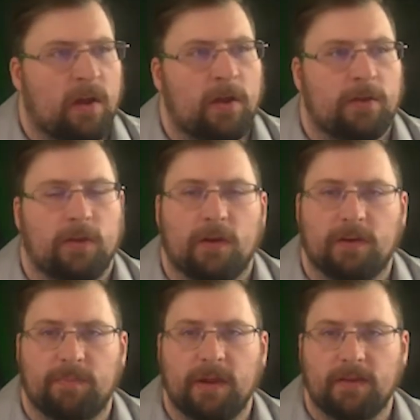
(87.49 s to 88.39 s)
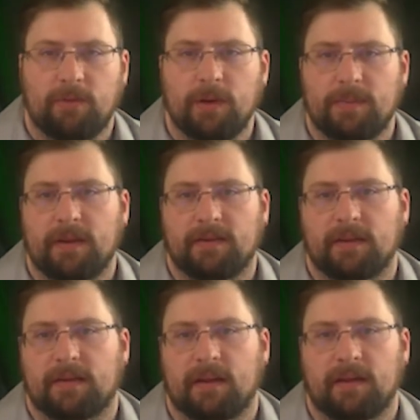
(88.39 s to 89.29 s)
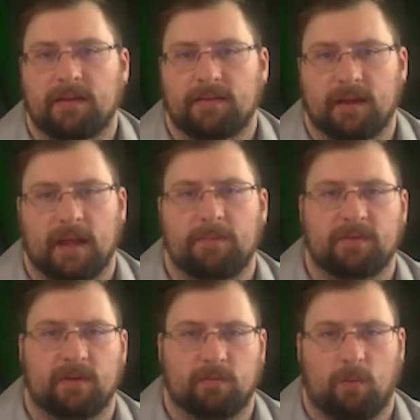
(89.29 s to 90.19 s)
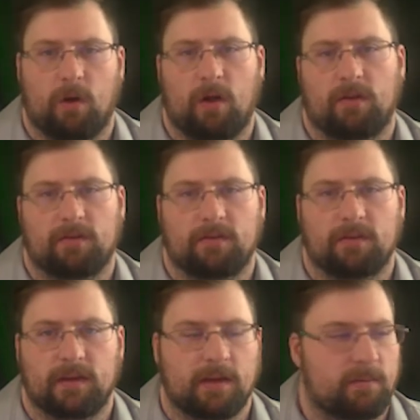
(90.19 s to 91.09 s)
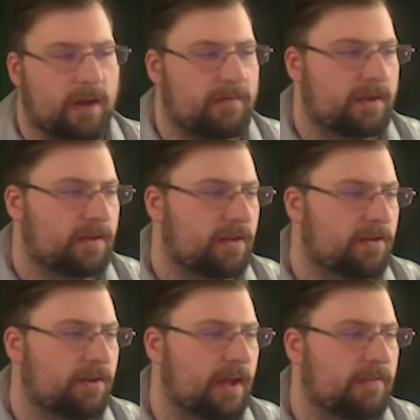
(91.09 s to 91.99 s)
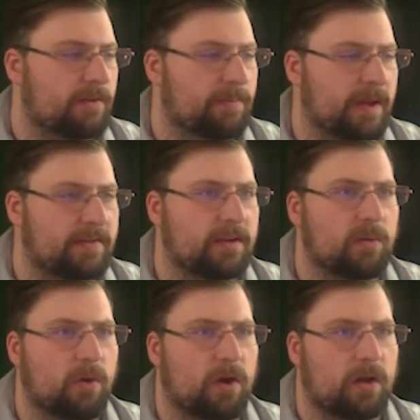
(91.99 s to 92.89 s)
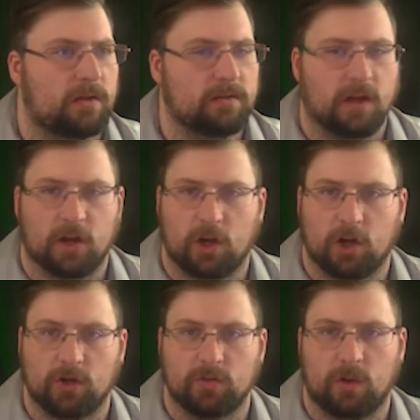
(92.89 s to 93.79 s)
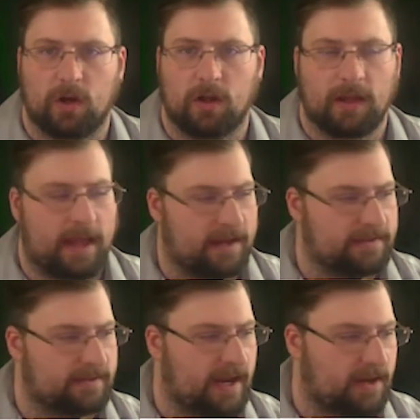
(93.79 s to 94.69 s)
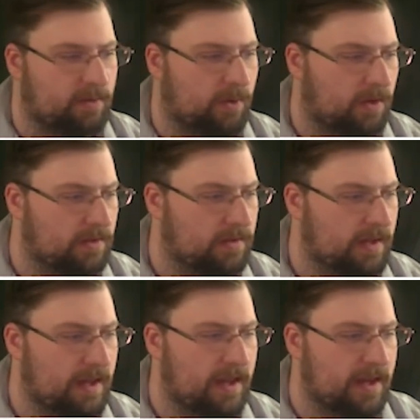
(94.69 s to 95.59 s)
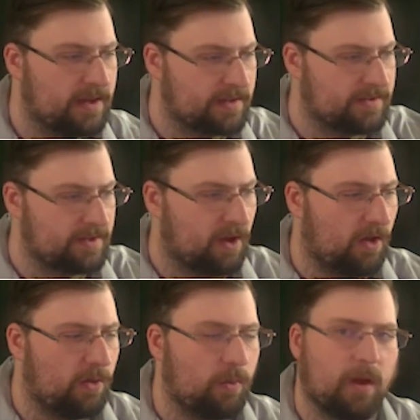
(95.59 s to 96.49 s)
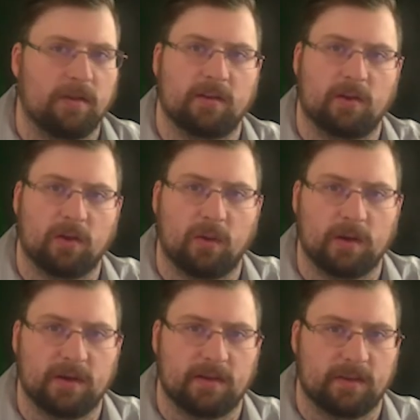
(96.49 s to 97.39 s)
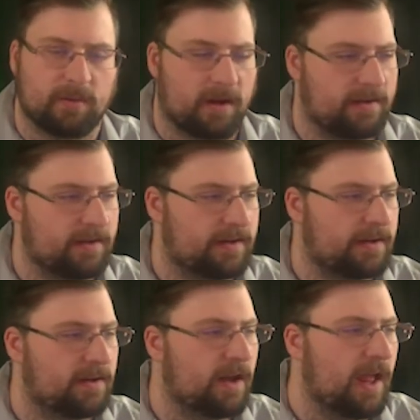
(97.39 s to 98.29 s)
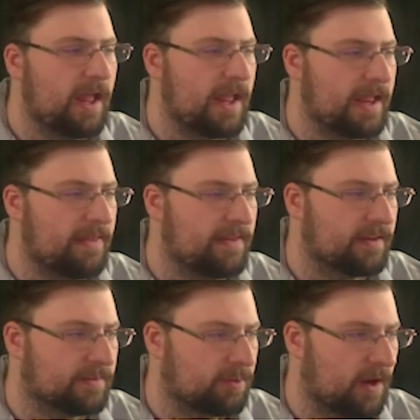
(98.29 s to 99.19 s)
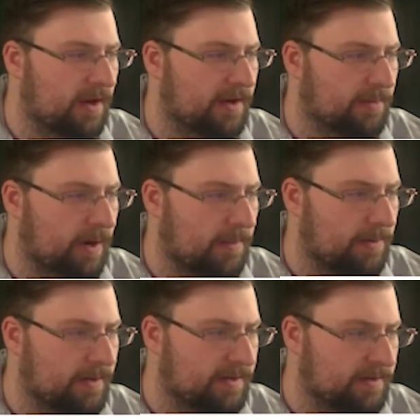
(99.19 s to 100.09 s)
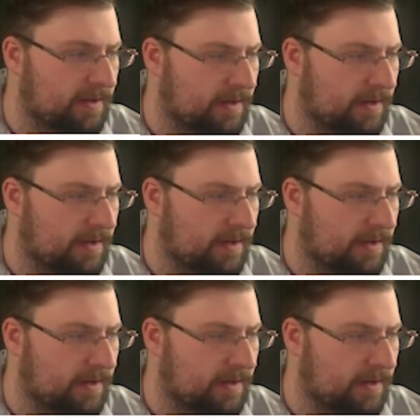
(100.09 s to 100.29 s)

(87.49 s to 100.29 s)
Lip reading: So there's three basic types of walls in Revit. So you have your basic wall, a curtain wall, and a stacked wall. And you can see all the walls that are loaded into the project here in this in your properties